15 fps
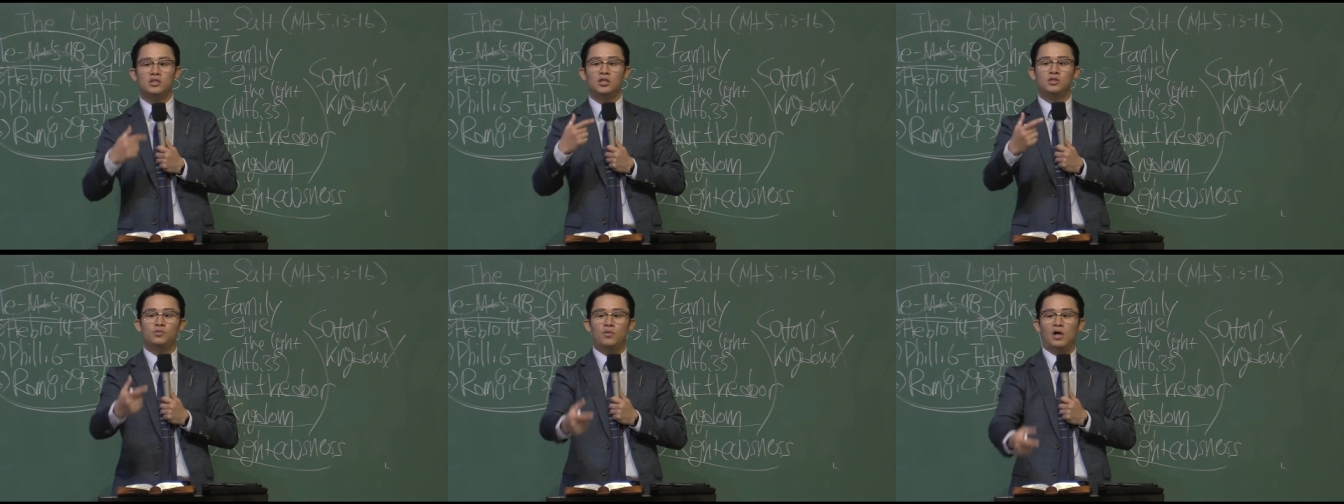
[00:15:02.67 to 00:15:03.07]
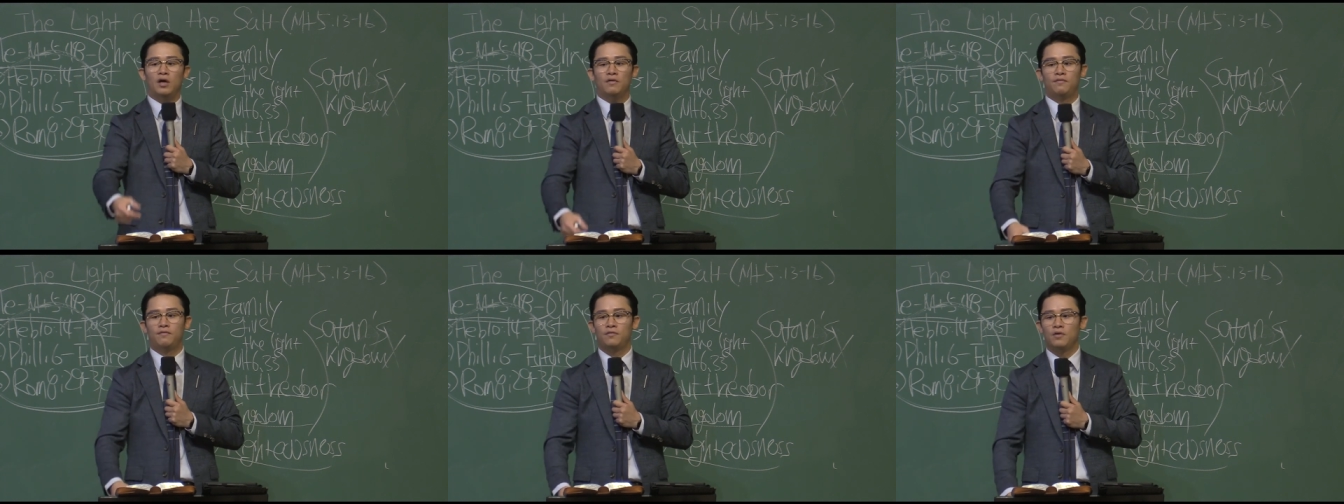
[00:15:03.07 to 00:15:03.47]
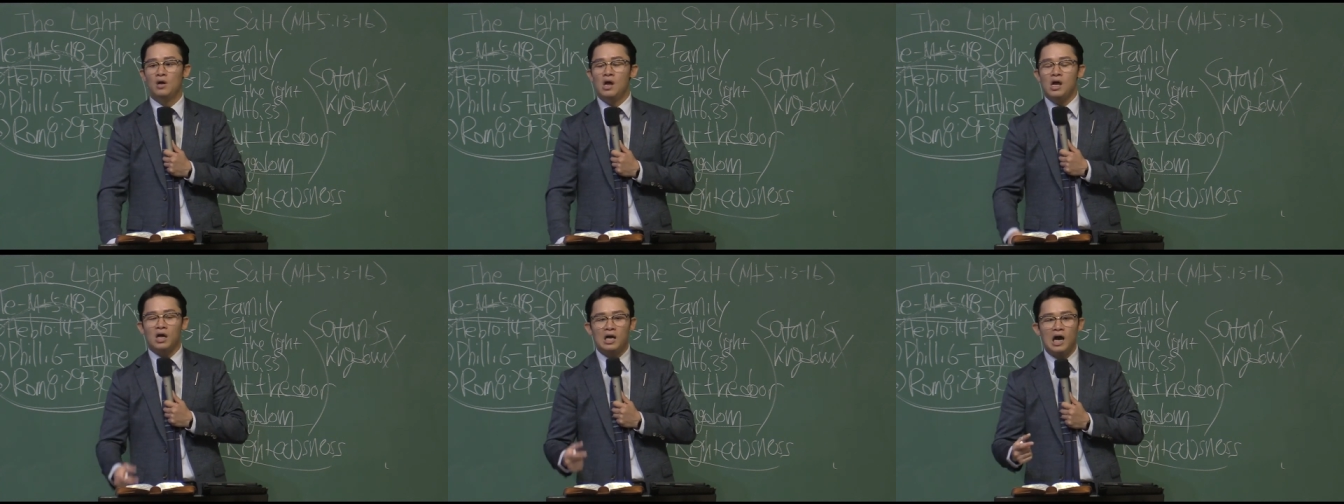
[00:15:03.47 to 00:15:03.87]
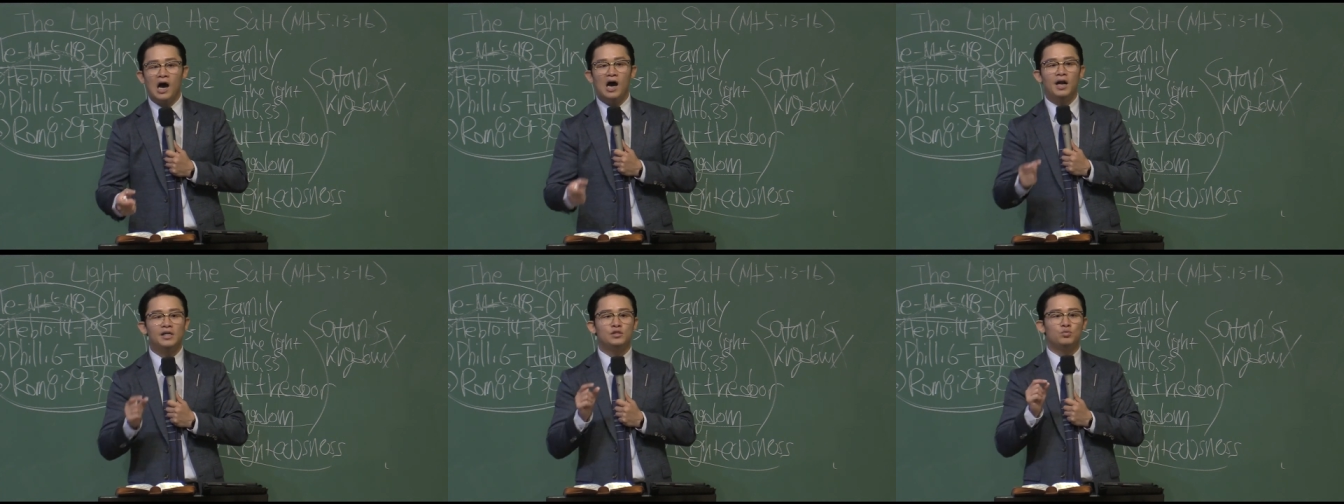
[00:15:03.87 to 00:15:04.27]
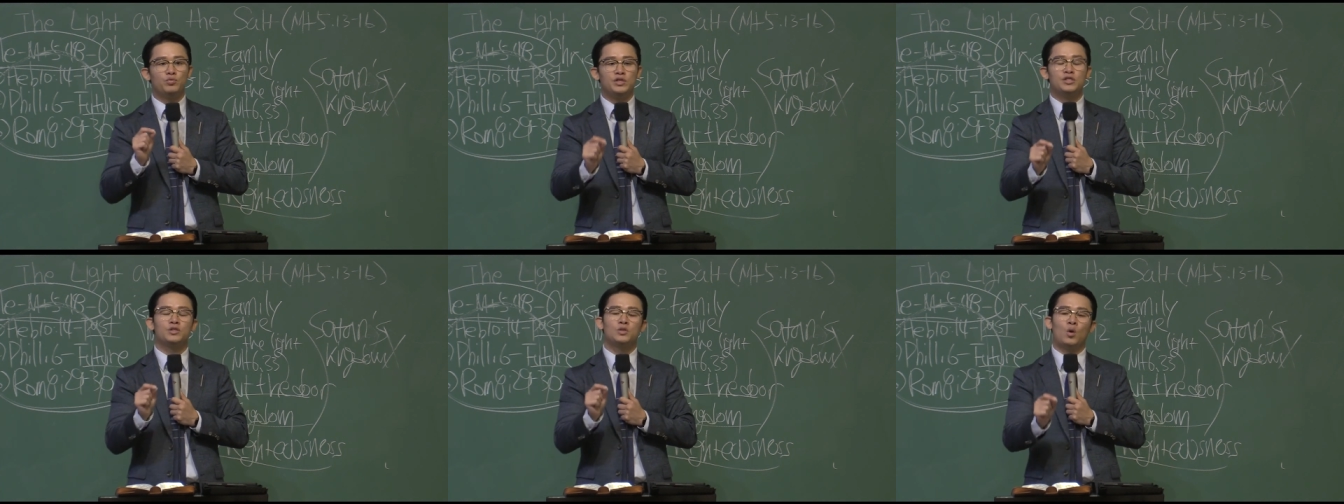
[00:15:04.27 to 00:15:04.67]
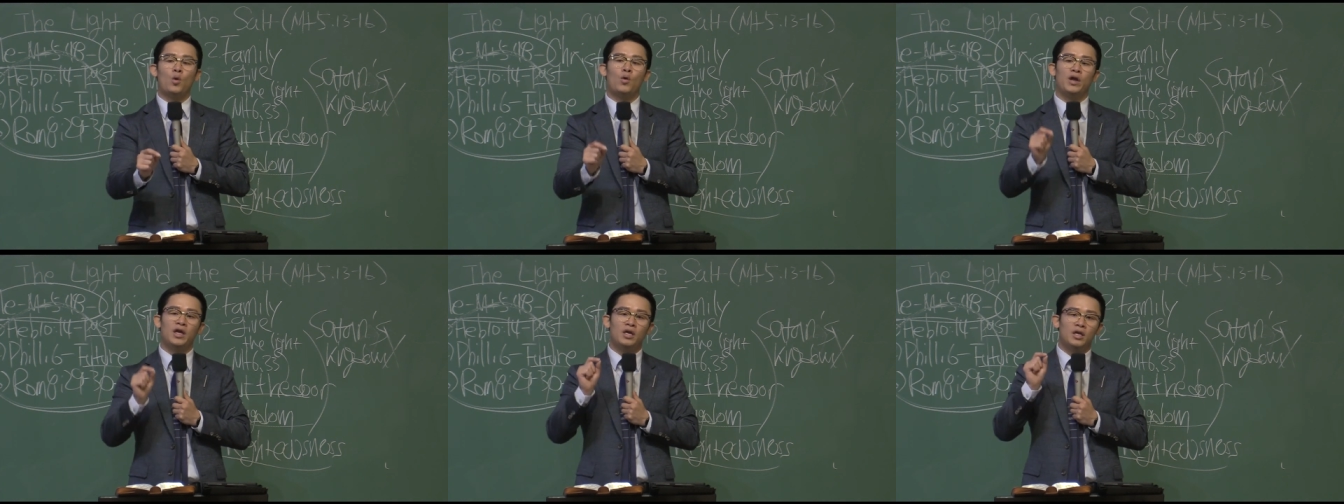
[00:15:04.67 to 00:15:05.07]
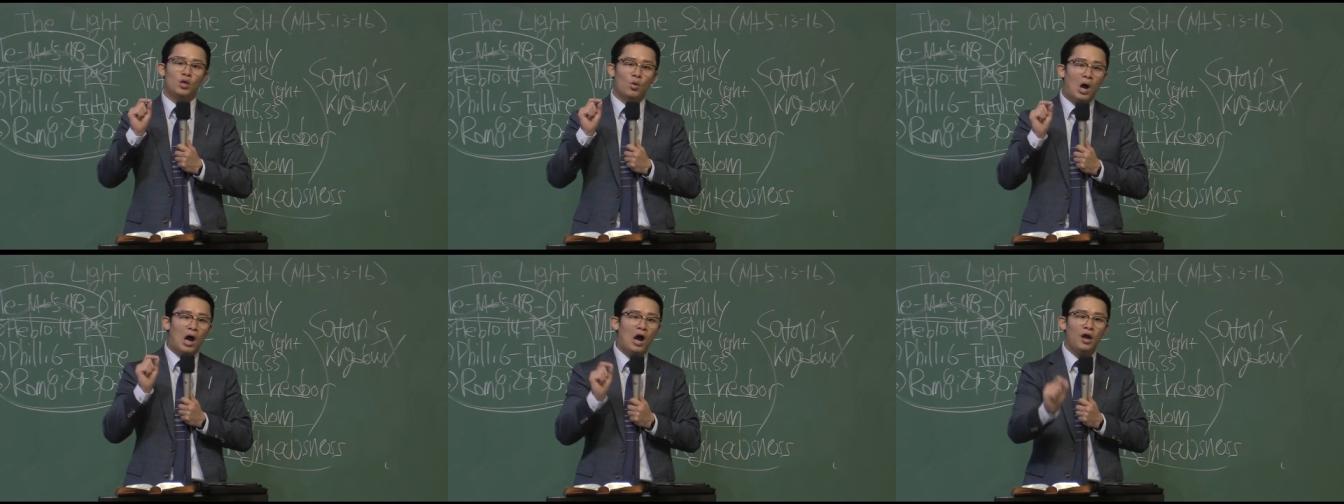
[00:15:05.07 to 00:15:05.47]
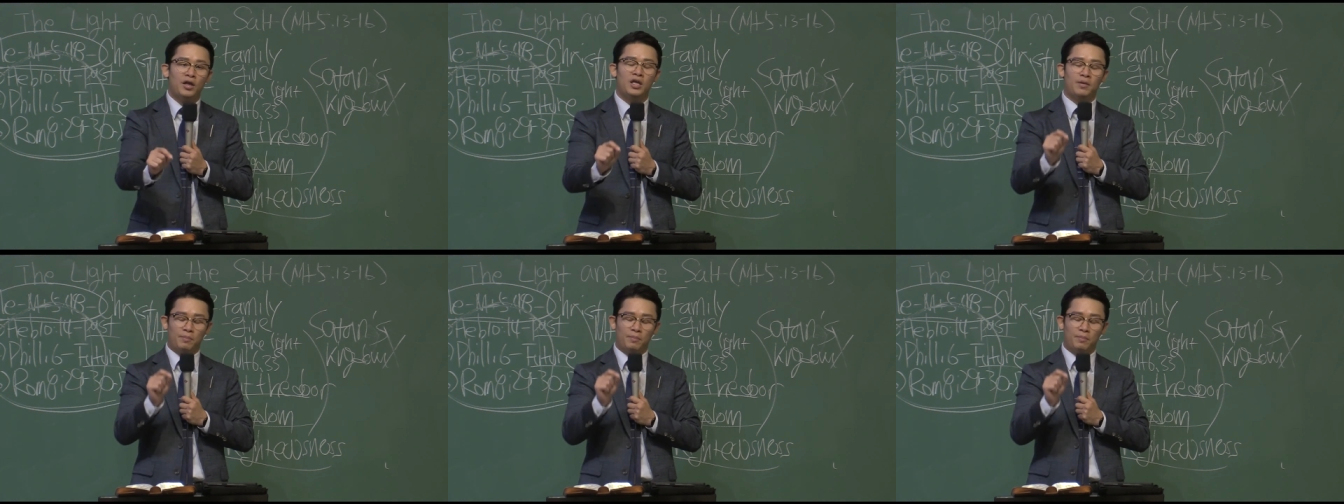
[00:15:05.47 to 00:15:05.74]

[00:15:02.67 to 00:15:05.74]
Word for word: his wife. God is restoring uh,